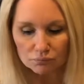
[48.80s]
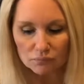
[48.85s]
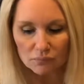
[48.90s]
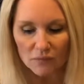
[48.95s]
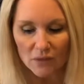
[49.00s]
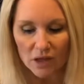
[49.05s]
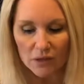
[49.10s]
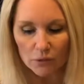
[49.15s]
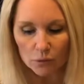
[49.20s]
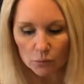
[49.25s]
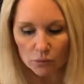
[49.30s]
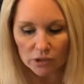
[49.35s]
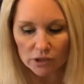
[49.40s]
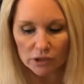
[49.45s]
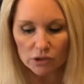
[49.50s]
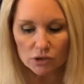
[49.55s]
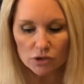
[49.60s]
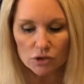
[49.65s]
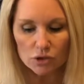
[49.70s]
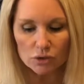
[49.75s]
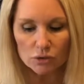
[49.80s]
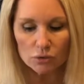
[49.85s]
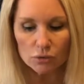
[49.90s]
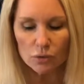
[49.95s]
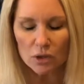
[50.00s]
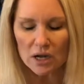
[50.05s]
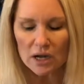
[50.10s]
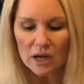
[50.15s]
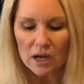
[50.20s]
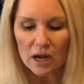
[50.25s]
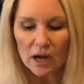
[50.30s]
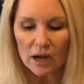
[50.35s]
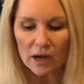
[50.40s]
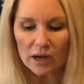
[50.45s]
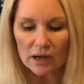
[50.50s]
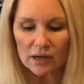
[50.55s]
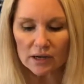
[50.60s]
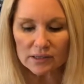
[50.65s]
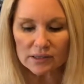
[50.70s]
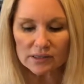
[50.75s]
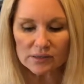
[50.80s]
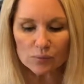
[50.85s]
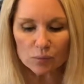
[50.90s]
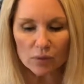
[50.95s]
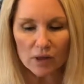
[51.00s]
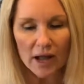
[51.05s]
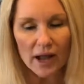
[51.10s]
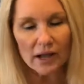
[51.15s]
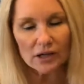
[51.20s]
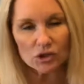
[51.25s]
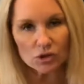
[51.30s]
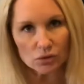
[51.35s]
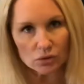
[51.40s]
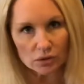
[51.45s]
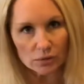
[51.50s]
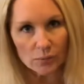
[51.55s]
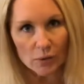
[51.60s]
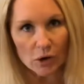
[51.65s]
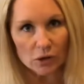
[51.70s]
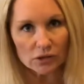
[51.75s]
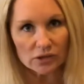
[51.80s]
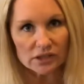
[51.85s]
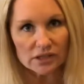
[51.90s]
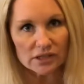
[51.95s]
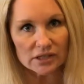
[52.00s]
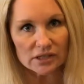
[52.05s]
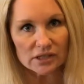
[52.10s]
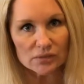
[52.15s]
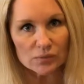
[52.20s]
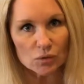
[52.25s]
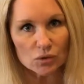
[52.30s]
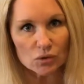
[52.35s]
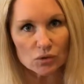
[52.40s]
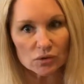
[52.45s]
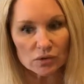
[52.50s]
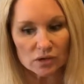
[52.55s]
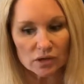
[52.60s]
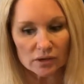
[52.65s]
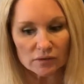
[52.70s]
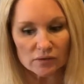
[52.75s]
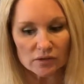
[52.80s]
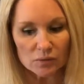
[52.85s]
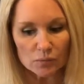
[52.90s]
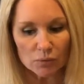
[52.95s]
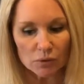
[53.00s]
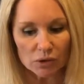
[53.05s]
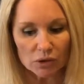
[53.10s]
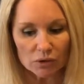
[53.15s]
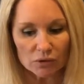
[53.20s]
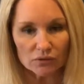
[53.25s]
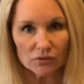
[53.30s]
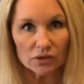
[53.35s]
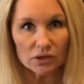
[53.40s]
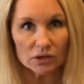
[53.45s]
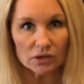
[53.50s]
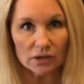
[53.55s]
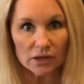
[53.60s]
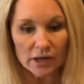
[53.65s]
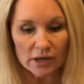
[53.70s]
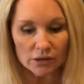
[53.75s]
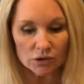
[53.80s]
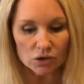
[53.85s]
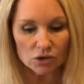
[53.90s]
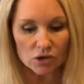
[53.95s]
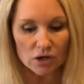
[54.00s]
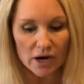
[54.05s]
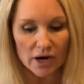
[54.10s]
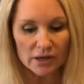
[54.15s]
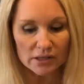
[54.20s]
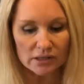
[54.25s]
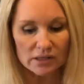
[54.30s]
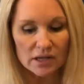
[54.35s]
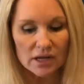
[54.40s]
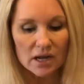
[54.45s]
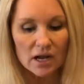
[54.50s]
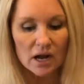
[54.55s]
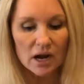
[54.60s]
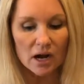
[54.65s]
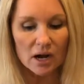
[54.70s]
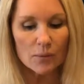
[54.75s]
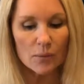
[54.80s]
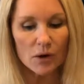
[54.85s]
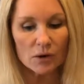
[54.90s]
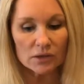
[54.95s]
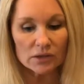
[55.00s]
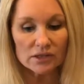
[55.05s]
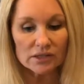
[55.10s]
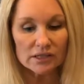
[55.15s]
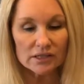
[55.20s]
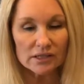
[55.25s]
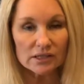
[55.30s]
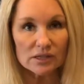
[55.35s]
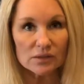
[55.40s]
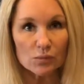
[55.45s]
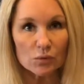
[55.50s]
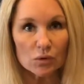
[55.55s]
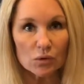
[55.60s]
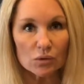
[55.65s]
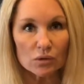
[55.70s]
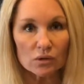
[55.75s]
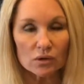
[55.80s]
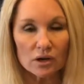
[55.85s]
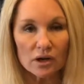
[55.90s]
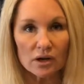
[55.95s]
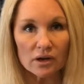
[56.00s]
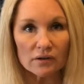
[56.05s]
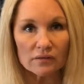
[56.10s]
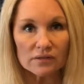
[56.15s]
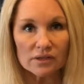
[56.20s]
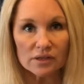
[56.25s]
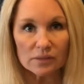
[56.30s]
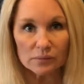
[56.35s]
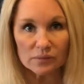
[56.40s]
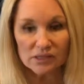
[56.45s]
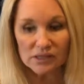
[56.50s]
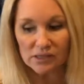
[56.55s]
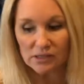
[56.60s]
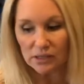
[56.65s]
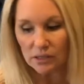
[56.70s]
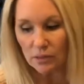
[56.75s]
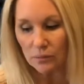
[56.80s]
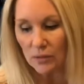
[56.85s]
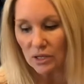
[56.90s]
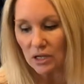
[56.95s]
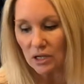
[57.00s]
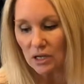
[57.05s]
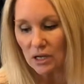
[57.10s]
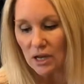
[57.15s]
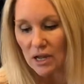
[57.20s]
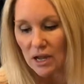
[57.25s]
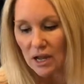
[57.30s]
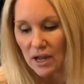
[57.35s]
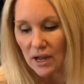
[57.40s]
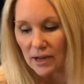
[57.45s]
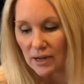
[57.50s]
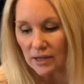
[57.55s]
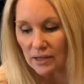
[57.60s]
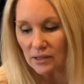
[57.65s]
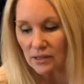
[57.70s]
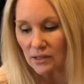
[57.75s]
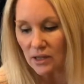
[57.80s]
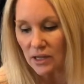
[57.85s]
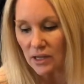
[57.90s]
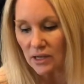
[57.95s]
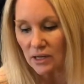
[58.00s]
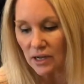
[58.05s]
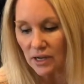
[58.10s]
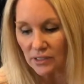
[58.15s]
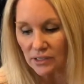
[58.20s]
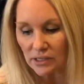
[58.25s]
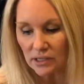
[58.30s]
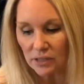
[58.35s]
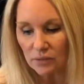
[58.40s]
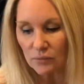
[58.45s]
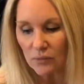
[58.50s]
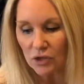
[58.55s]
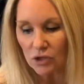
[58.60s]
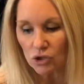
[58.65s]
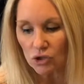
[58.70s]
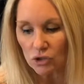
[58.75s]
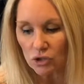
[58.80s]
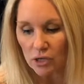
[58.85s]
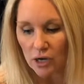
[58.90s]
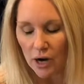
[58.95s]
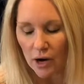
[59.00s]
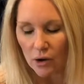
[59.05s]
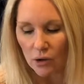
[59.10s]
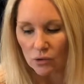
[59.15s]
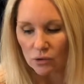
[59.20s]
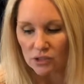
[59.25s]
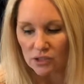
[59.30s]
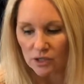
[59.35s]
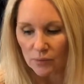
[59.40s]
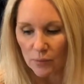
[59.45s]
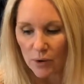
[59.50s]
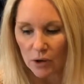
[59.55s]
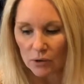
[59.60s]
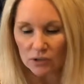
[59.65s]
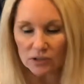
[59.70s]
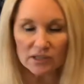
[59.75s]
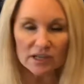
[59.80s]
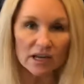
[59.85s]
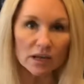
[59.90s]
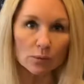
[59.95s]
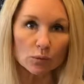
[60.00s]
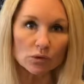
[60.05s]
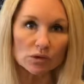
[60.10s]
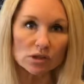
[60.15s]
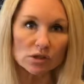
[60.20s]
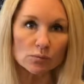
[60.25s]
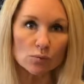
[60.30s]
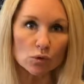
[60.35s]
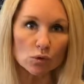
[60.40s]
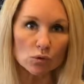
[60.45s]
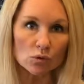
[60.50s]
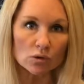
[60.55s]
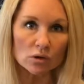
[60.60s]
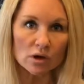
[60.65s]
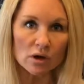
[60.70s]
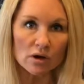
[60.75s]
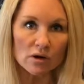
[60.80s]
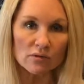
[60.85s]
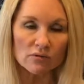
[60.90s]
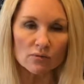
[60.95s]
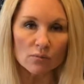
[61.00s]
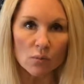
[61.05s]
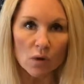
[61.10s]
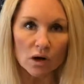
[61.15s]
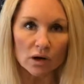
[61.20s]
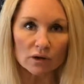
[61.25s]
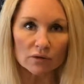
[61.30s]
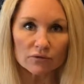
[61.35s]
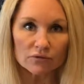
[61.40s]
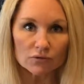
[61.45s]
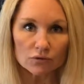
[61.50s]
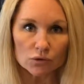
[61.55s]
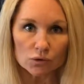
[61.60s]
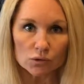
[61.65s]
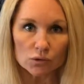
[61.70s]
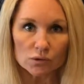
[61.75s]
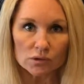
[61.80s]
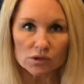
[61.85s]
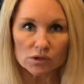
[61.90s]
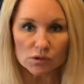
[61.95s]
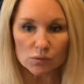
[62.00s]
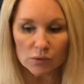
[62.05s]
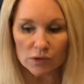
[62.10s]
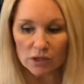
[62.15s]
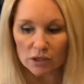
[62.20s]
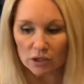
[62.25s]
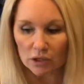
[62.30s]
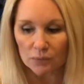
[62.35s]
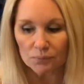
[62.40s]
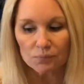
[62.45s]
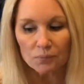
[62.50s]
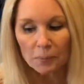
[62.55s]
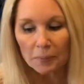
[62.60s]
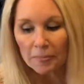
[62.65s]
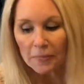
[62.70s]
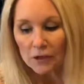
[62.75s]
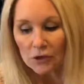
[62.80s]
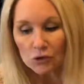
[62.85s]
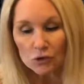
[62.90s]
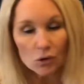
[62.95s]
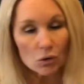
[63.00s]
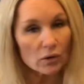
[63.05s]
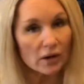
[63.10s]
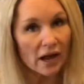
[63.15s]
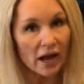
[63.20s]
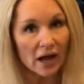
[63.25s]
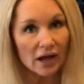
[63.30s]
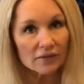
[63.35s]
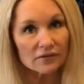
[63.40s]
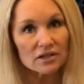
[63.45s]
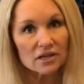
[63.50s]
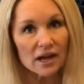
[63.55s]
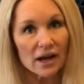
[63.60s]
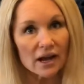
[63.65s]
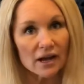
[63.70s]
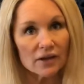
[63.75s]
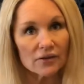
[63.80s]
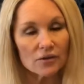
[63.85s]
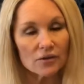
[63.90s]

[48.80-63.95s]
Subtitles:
and then we're going to do a splash or about a teaspoon of some pure vanilla extract, about a teaspoon of some cinnamon, and then I did measure out about a tablespoon of monk fruit sweetener. You don't have to add the